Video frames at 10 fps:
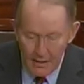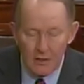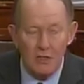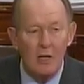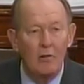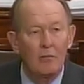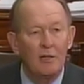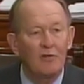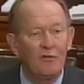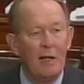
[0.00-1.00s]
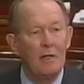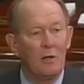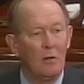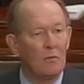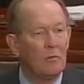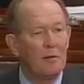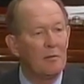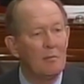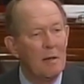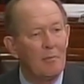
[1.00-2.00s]
Senator Russ Feingold will be
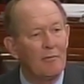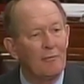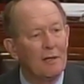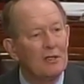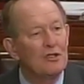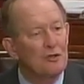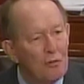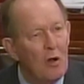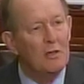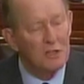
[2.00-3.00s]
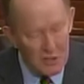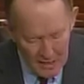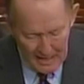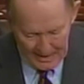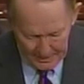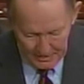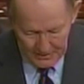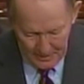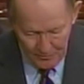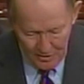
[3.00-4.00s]
remembered for his strong stands,
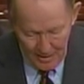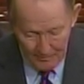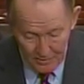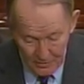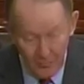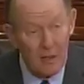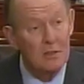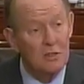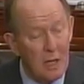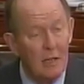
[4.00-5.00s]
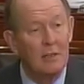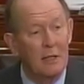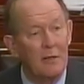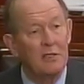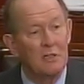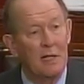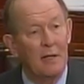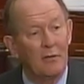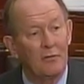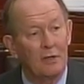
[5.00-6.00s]
sometimes solitary
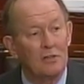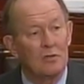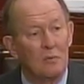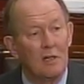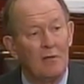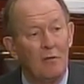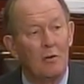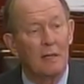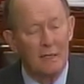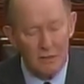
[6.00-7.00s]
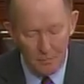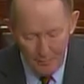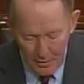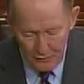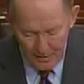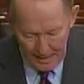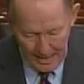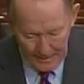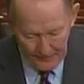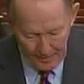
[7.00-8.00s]
stands, such as when he voted against the Patriot
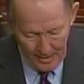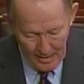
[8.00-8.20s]
Act,